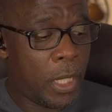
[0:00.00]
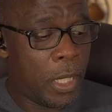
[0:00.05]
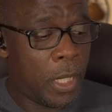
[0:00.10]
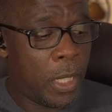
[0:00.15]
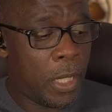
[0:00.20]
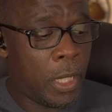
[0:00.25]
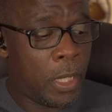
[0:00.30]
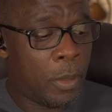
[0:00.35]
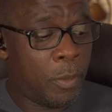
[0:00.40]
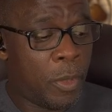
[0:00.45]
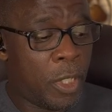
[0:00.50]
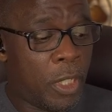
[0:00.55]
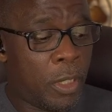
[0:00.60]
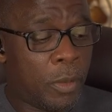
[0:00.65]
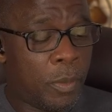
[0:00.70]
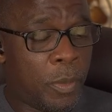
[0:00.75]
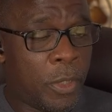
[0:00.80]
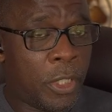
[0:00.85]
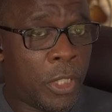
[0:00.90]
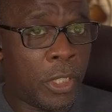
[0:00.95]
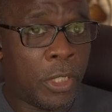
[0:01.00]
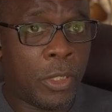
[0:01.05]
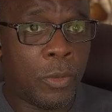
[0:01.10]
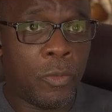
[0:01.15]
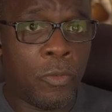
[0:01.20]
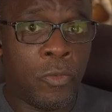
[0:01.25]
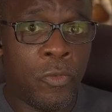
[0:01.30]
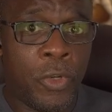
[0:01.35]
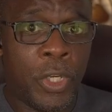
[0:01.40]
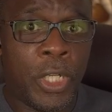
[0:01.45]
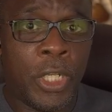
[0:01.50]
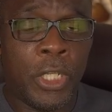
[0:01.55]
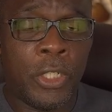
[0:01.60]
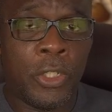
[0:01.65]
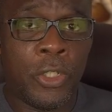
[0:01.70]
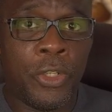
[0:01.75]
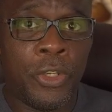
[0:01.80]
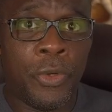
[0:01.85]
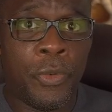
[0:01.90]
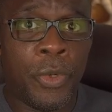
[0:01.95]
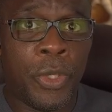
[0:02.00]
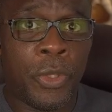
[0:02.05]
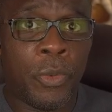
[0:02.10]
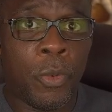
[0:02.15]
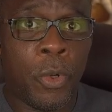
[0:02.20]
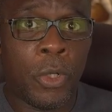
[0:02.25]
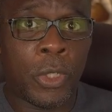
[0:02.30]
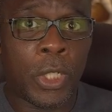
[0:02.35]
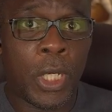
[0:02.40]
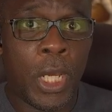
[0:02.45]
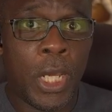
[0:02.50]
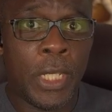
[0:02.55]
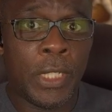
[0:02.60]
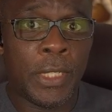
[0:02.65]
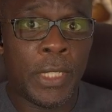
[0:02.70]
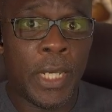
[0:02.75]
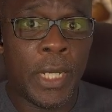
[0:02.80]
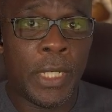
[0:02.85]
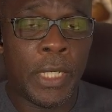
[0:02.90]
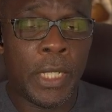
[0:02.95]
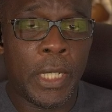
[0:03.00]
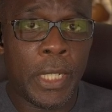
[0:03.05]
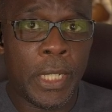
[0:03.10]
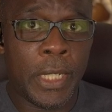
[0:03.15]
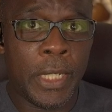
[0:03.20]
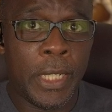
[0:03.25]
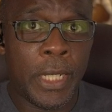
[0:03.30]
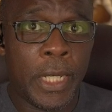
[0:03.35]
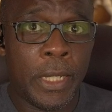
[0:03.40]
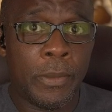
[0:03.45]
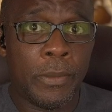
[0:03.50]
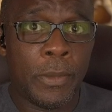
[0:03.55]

in a minute, but it's really to do with what I said earlier.